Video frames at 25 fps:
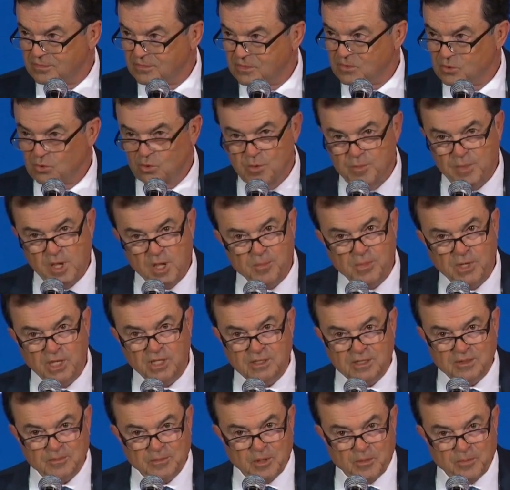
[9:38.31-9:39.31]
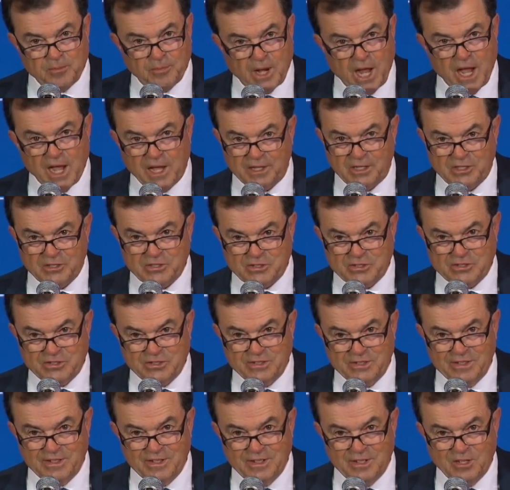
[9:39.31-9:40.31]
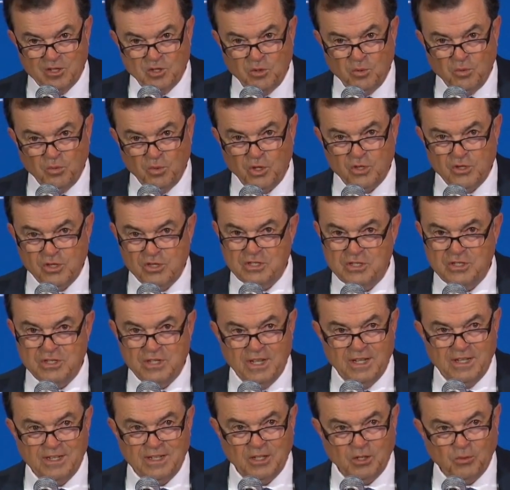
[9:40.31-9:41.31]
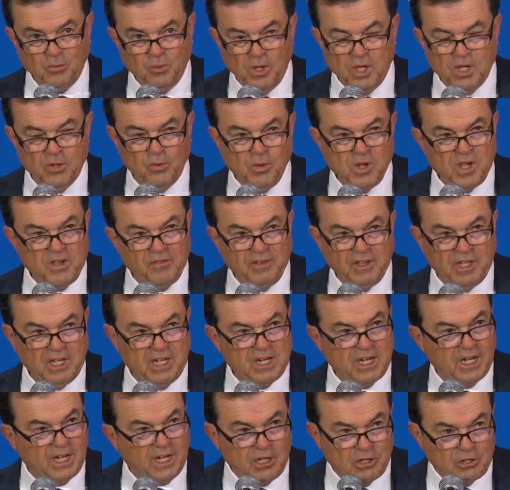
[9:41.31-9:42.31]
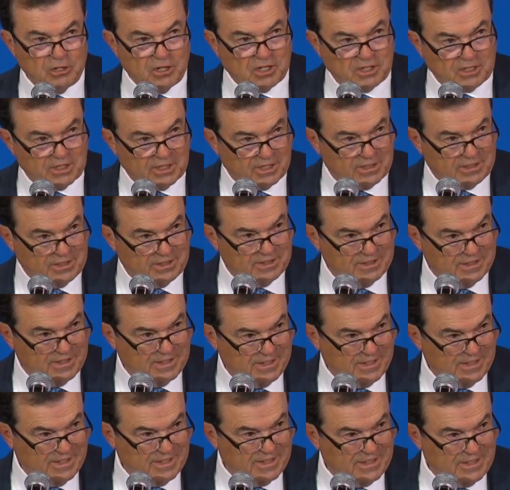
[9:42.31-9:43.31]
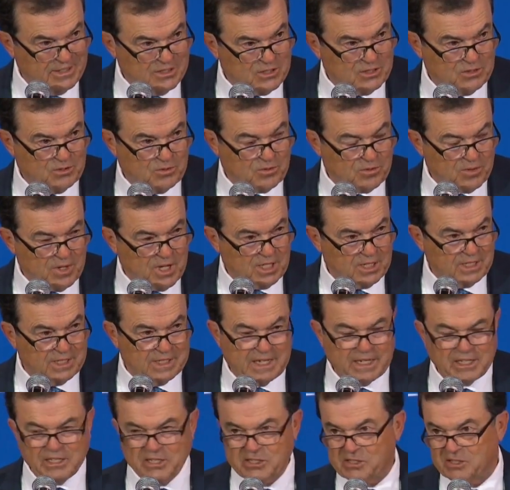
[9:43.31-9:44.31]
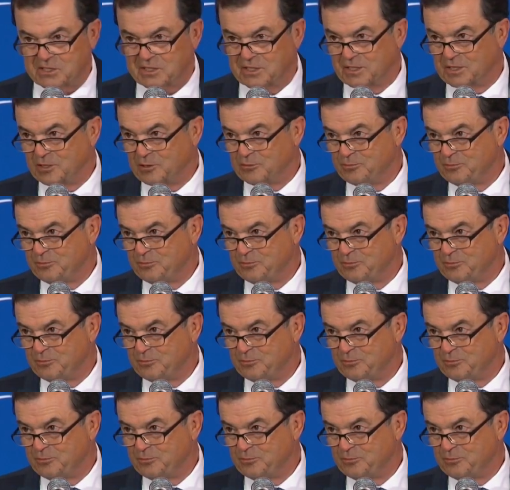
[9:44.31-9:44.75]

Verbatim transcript: We may be a little bit biased. Well, this, we, we've inherited this great legacy